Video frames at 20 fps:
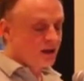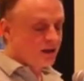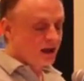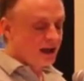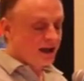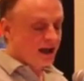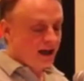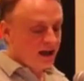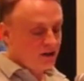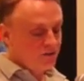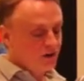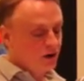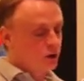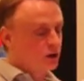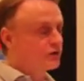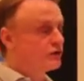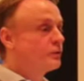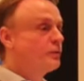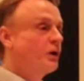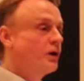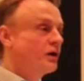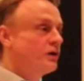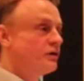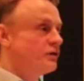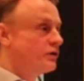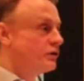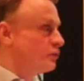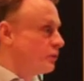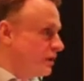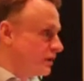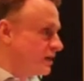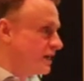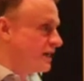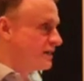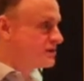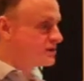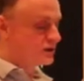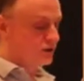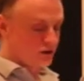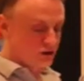They have, however, partnered with
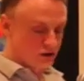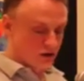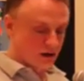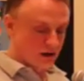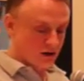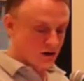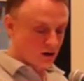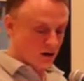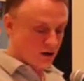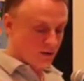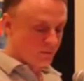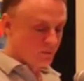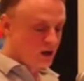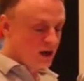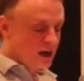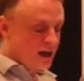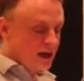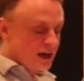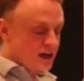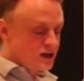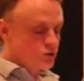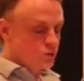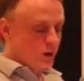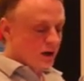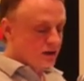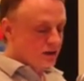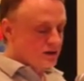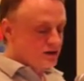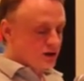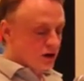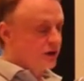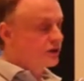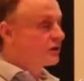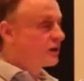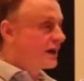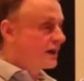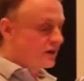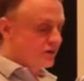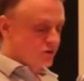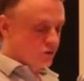gaycities.com, as well as
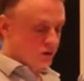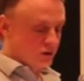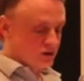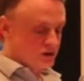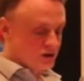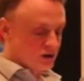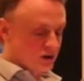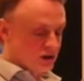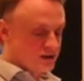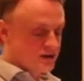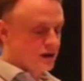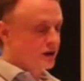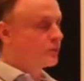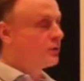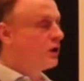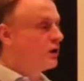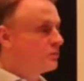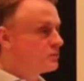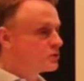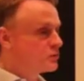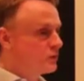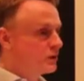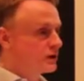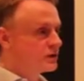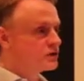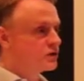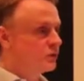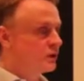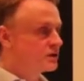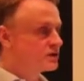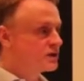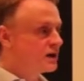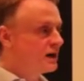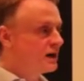other California cities like Palm Springs and West